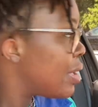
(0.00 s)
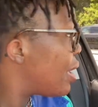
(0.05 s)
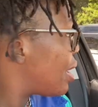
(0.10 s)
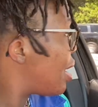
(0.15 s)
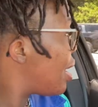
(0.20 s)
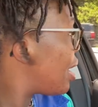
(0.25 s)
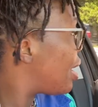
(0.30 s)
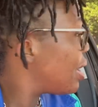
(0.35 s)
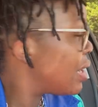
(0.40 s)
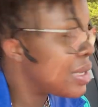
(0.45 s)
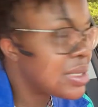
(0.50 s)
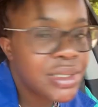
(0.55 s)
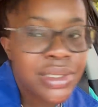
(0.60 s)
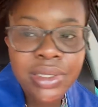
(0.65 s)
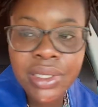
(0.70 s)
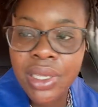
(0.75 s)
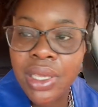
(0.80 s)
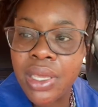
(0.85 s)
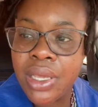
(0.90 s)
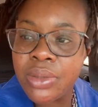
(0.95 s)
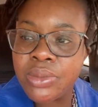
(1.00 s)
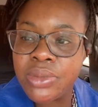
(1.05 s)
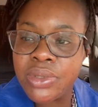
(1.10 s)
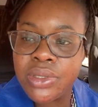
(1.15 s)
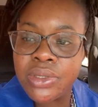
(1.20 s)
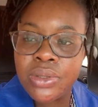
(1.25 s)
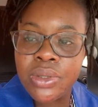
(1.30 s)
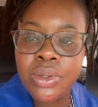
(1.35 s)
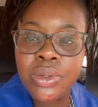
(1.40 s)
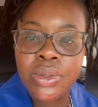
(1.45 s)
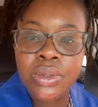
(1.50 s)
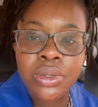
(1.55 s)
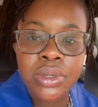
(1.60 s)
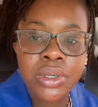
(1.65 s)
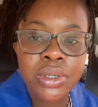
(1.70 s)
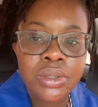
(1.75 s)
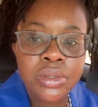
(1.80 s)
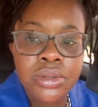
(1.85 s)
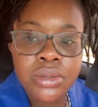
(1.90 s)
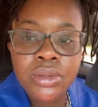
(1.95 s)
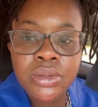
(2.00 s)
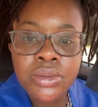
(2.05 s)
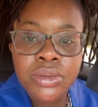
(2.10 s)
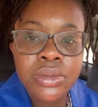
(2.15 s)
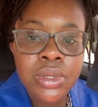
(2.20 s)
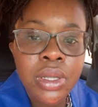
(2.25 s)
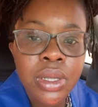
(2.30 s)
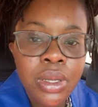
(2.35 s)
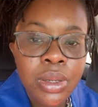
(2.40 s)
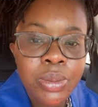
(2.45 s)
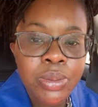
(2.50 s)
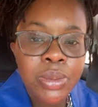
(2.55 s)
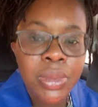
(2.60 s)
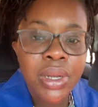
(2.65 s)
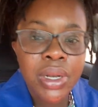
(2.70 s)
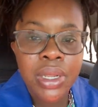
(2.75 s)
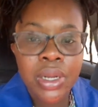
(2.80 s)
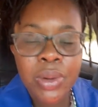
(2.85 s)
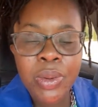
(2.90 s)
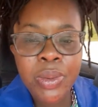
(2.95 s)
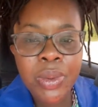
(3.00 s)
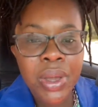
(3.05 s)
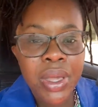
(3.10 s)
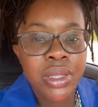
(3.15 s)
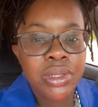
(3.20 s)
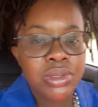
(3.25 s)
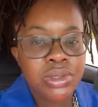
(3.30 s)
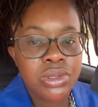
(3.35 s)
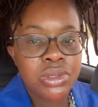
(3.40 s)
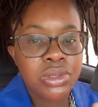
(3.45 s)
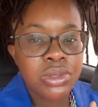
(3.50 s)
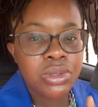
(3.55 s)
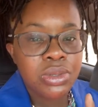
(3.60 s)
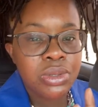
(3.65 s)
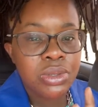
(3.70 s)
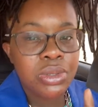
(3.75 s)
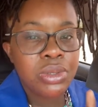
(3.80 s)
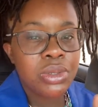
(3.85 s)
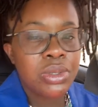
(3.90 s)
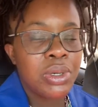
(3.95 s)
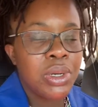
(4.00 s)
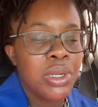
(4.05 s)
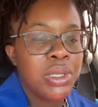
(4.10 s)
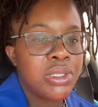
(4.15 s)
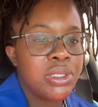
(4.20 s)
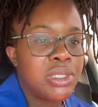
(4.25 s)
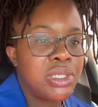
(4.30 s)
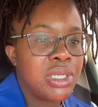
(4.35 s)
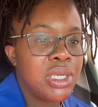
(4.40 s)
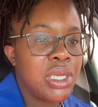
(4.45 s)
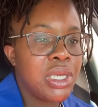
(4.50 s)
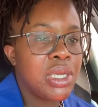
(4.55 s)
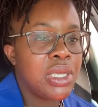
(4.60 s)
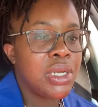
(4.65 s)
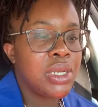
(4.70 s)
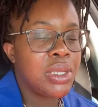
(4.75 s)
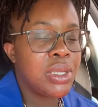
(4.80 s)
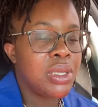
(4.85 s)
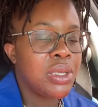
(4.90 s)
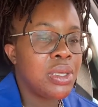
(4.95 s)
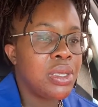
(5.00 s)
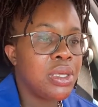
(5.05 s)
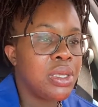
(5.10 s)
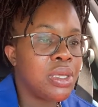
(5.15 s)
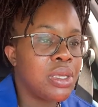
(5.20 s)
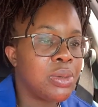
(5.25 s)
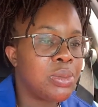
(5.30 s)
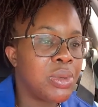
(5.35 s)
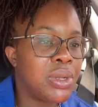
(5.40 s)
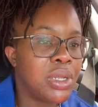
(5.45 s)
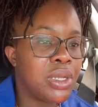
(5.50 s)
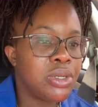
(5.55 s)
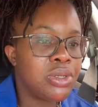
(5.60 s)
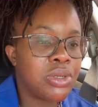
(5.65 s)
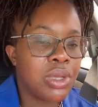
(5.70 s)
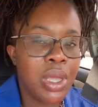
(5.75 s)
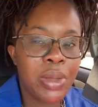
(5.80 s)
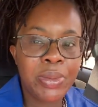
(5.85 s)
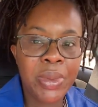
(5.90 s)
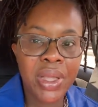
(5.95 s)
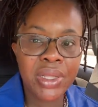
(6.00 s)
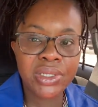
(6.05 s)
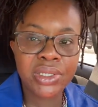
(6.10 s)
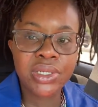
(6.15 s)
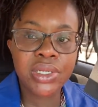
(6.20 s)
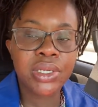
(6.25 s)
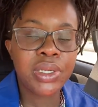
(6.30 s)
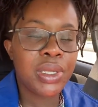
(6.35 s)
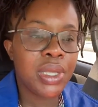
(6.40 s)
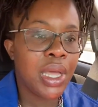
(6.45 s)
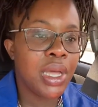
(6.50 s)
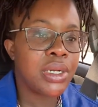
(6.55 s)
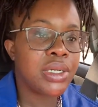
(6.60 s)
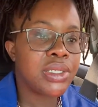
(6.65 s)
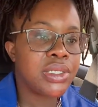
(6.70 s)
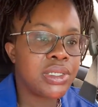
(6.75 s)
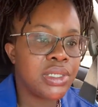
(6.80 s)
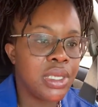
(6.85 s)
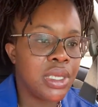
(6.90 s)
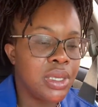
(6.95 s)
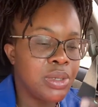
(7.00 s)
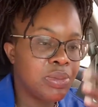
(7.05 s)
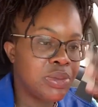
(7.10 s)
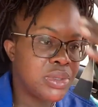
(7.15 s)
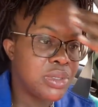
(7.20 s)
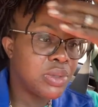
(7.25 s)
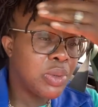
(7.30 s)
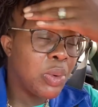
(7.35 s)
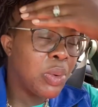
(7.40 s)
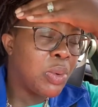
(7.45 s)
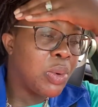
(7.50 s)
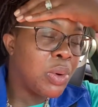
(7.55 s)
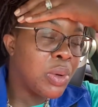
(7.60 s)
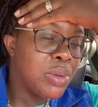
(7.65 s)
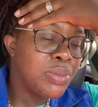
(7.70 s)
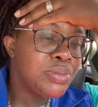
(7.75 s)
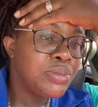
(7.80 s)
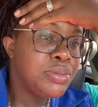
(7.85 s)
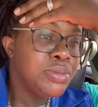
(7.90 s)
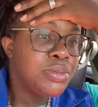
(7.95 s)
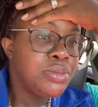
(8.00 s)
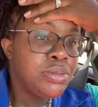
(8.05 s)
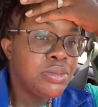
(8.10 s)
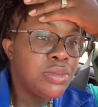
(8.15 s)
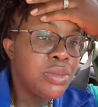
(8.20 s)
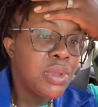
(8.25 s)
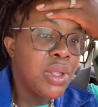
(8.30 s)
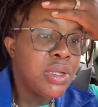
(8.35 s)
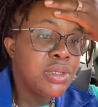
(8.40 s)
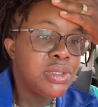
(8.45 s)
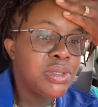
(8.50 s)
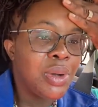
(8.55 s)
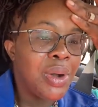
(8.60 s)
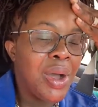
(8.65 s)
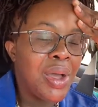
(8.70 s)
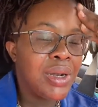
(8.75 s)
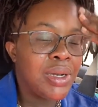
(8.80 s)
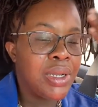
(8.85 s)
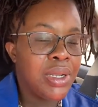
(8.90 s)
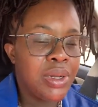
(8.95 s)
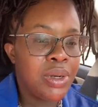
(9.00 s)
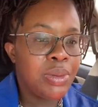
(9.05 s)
at the same school but they went to the GED, but they did get my GED at the same school. So I did